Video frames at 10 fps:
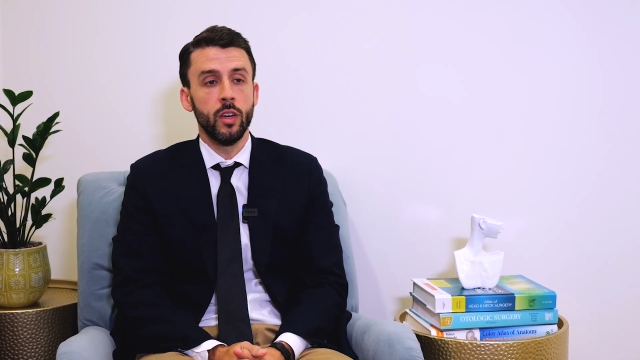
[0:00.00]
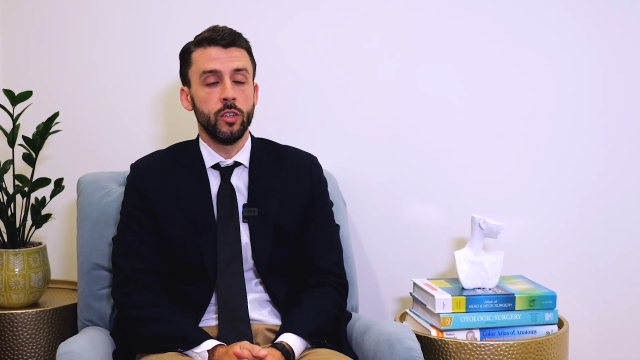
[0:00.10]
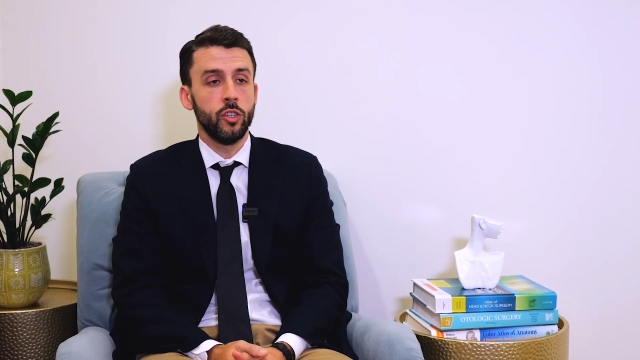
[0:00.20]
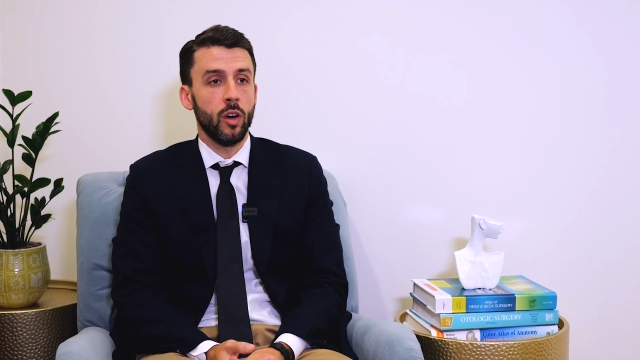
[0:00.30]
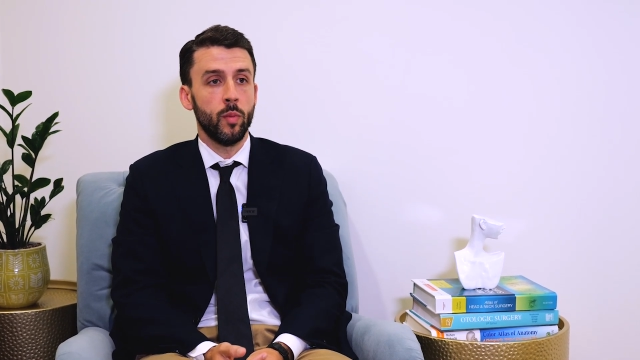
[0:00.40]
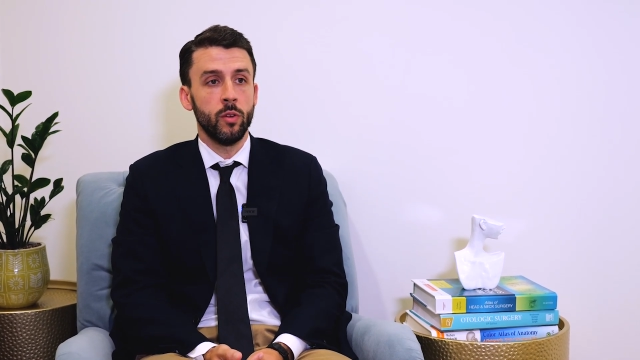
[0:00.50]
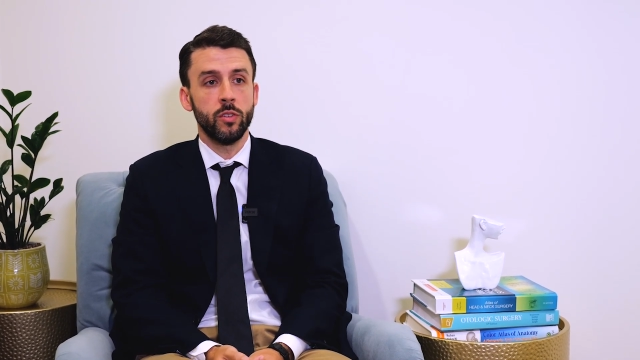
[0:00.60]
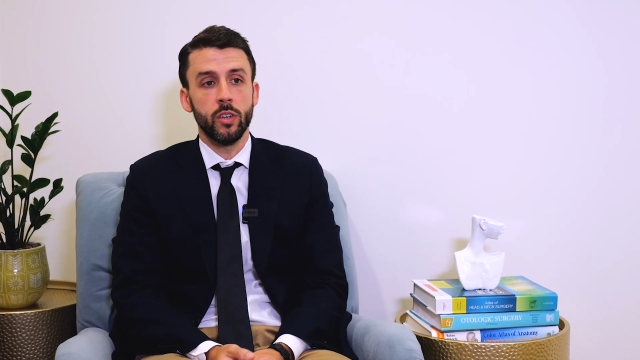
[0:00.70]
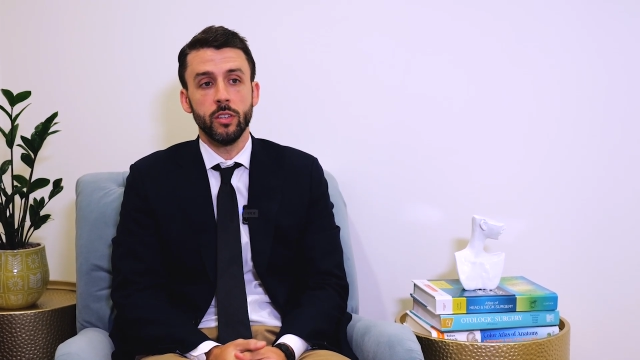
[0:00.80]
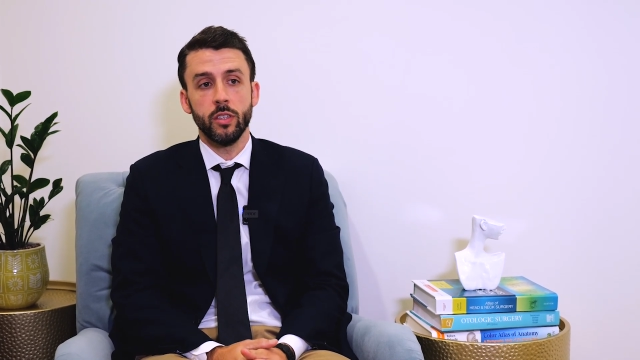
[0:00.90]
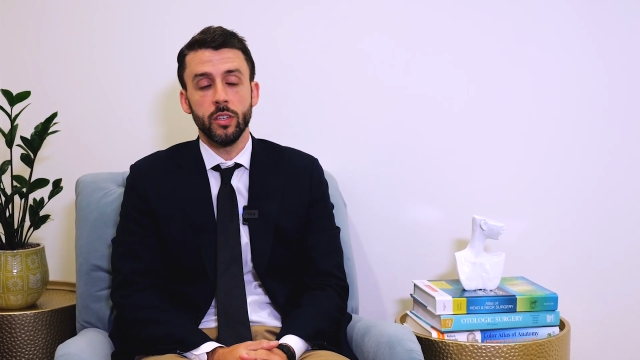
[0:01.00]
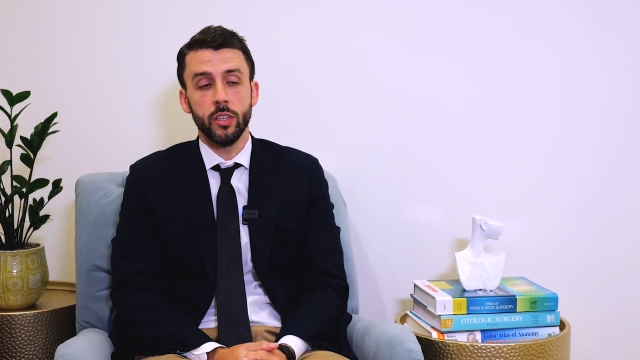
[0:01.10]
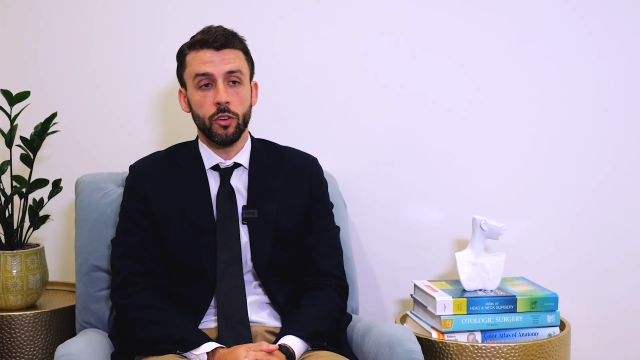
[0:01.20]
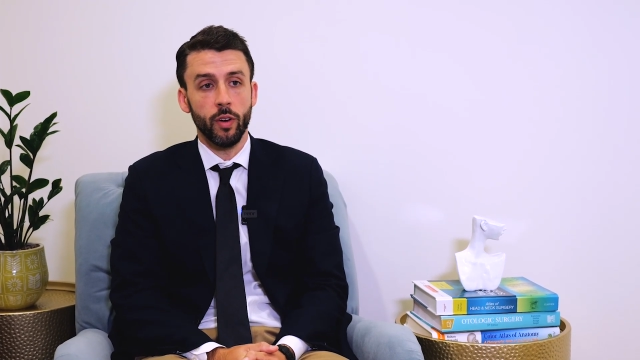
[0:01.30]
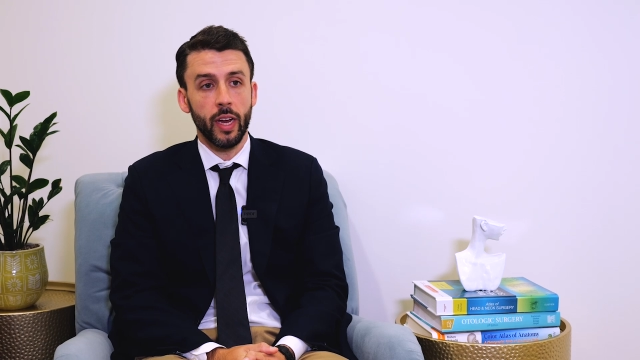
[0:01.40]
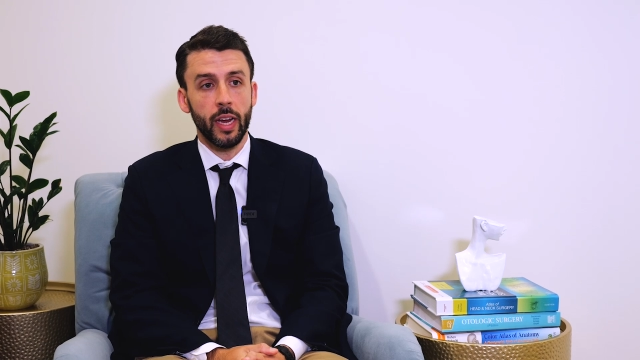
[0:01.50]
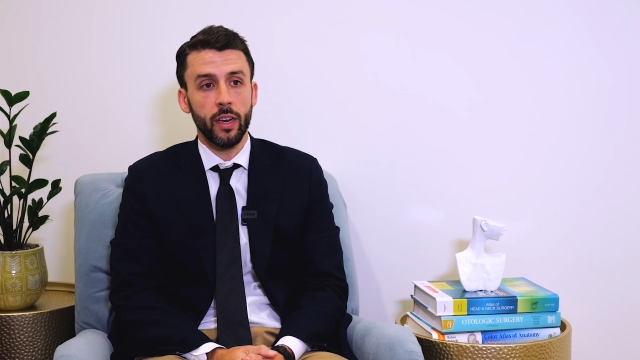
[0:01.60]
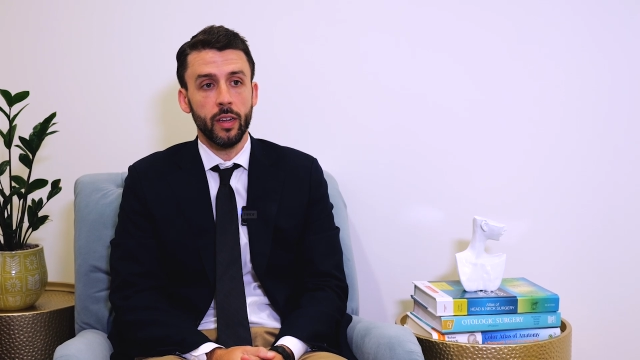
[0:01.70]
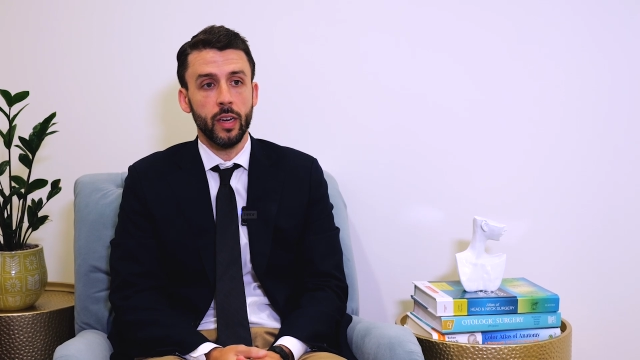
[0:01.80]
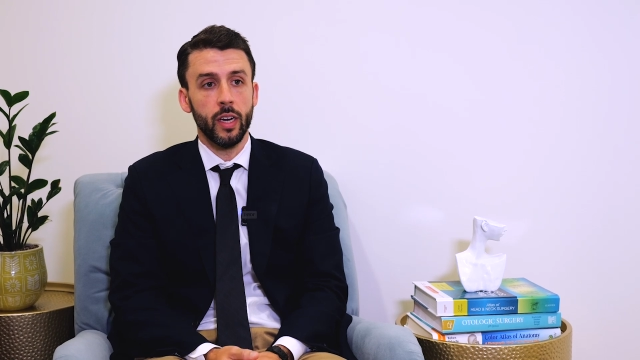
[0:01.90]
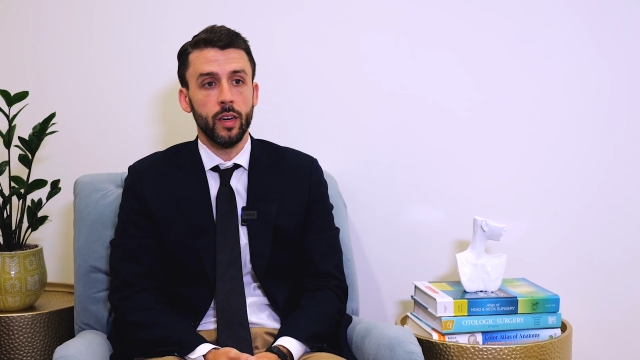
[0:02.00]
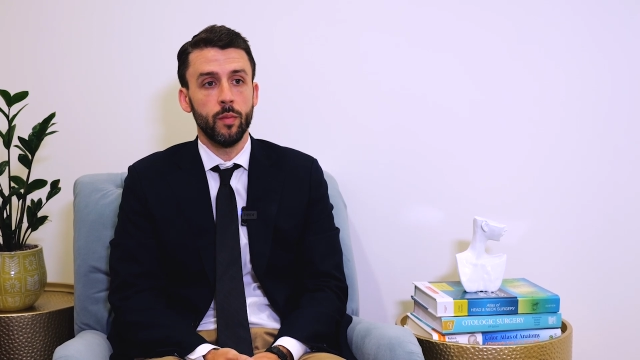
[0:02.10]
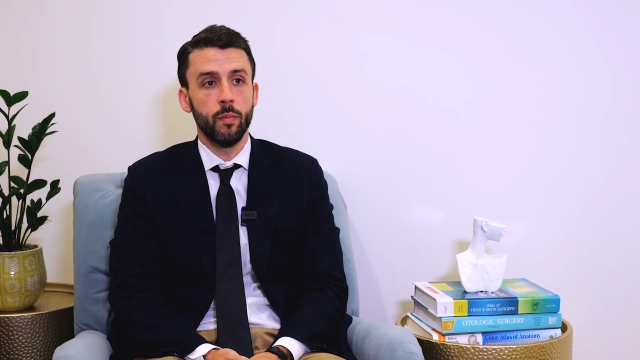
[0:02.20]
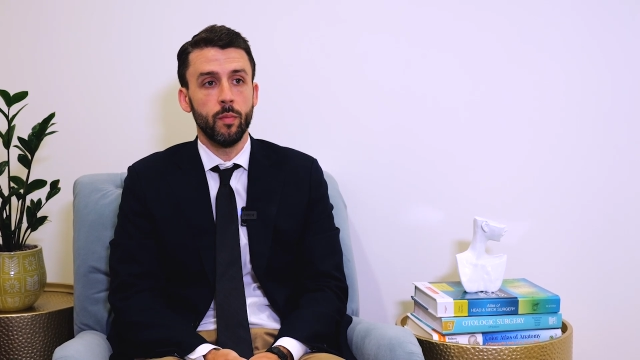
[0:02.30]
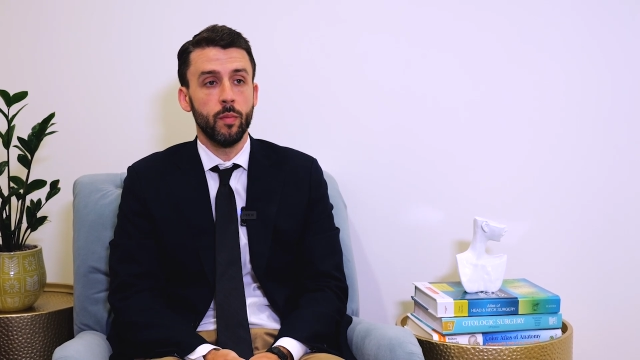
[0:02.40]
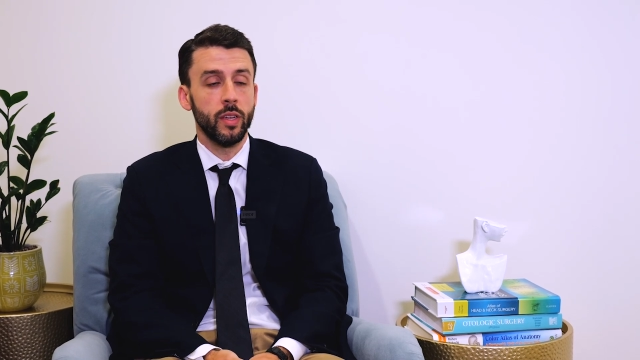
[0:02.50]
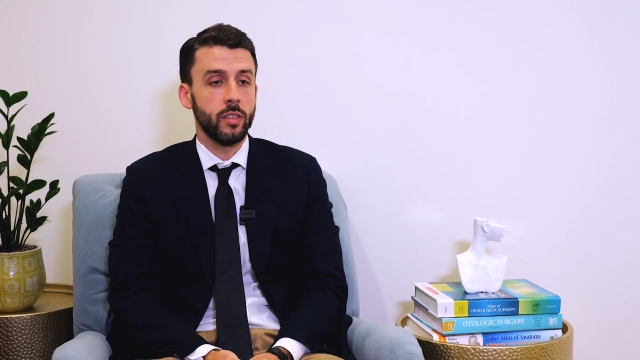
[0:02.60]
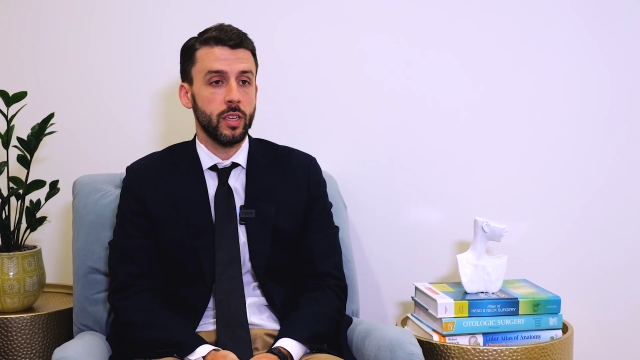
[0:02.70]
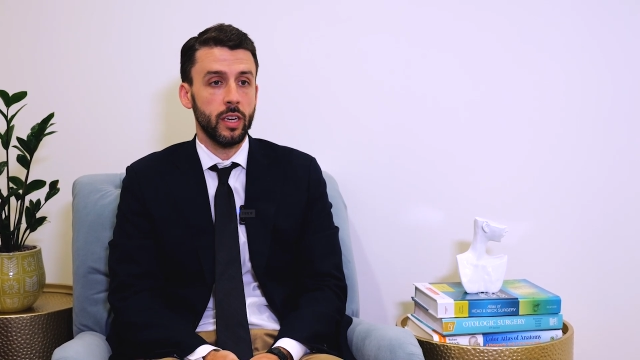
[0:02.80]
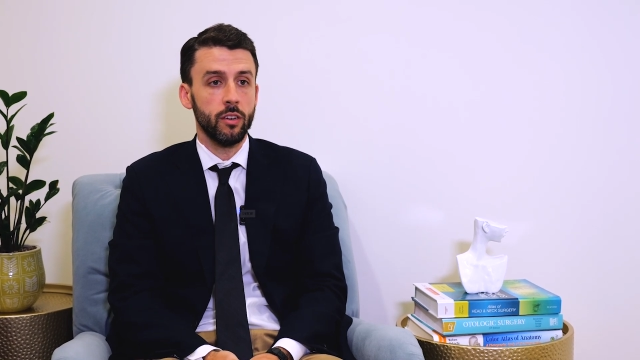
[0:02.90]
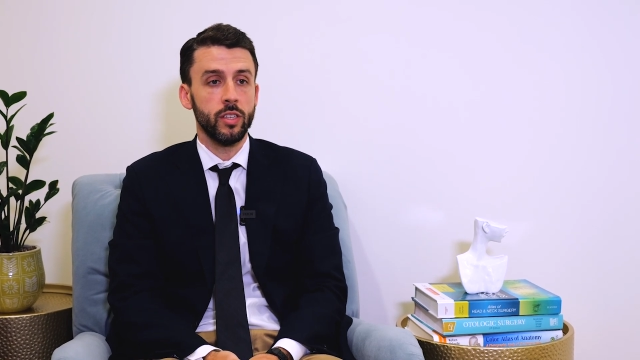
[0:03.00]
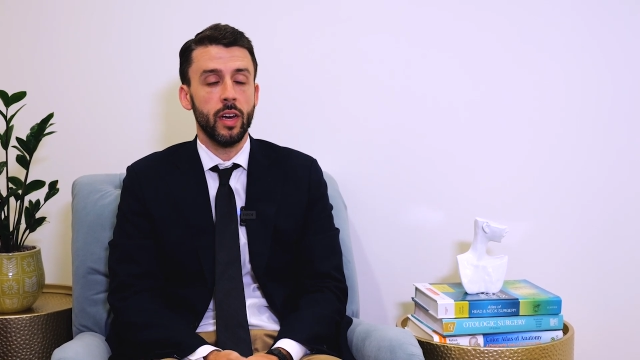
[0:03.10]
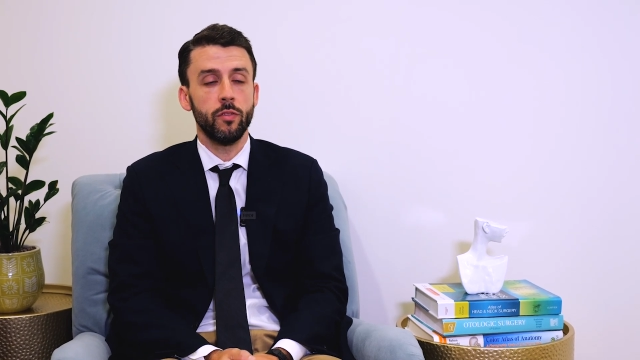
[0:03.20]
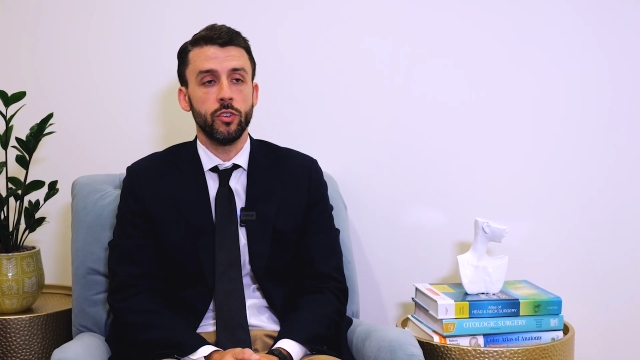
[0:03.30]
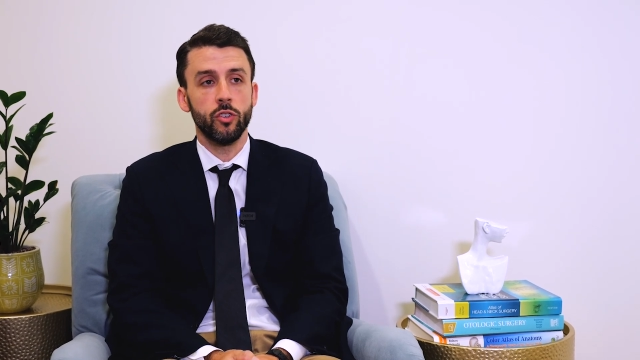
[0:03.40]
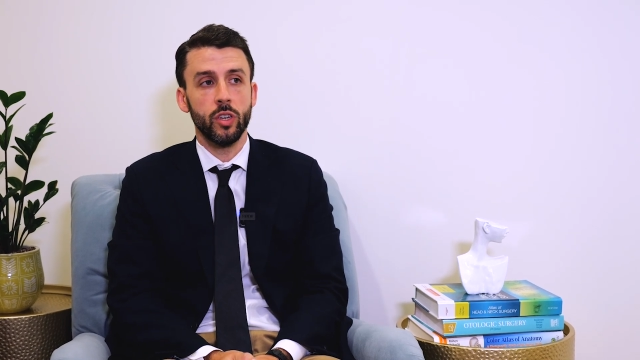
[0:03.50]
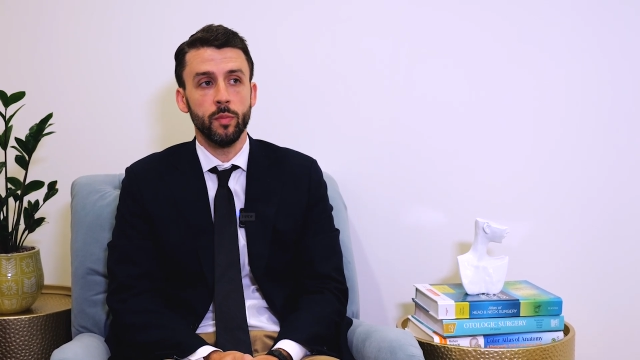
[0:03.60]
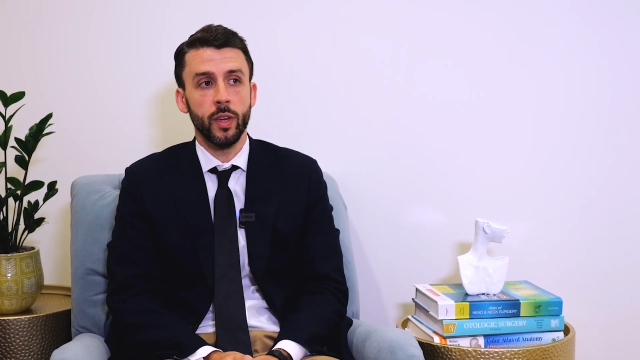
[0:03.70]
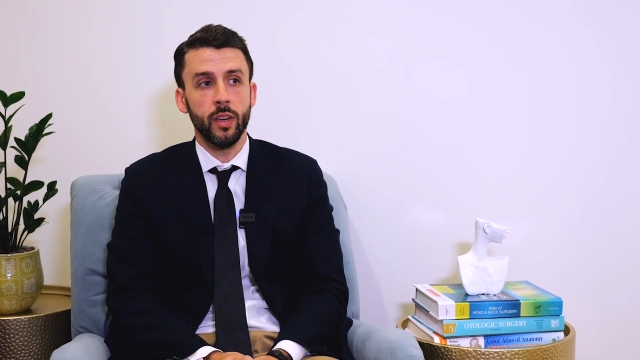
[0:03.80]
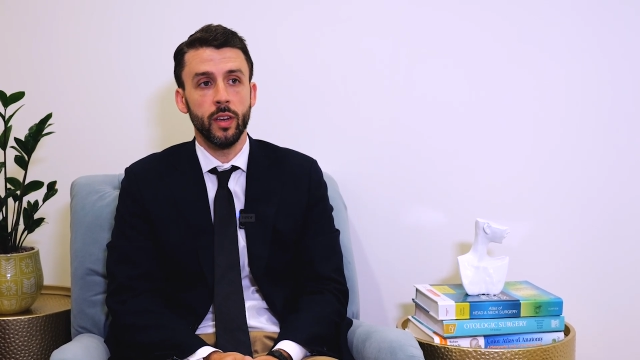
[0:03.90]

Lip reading: jawbone starts to degrade months to years after treatment.